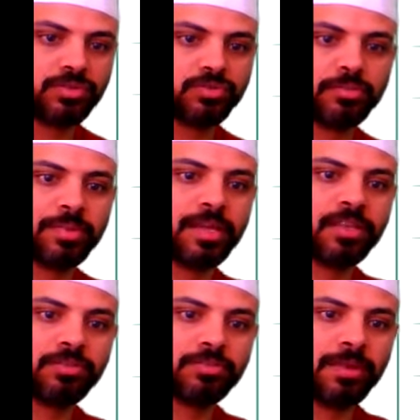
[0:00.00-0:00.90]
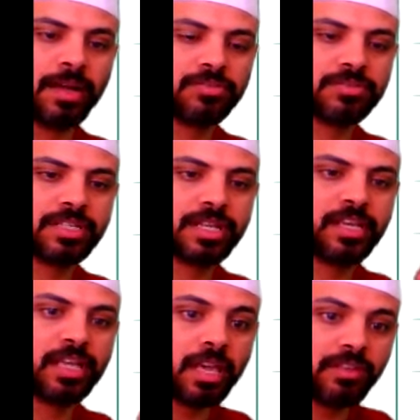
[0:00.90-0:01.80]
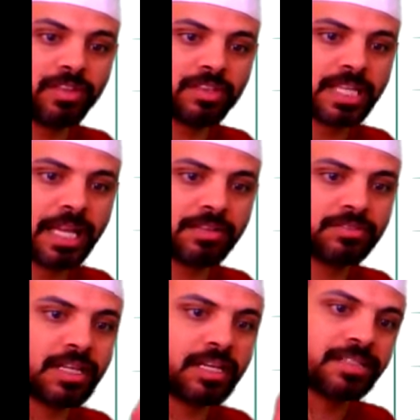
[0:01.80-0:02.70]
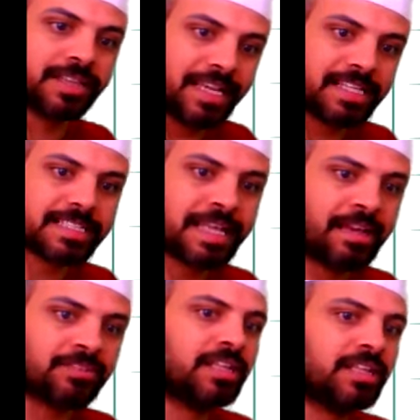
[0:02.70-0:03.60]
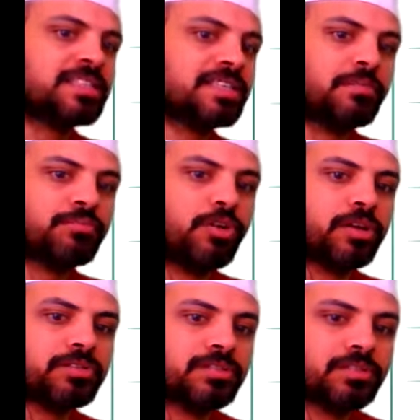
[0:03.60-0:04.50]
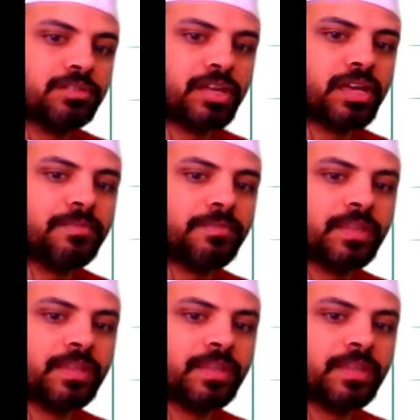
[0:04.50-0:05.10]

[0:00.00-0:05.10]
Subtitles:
To make your mouth say heavy sound and light sound in the same point. Okay?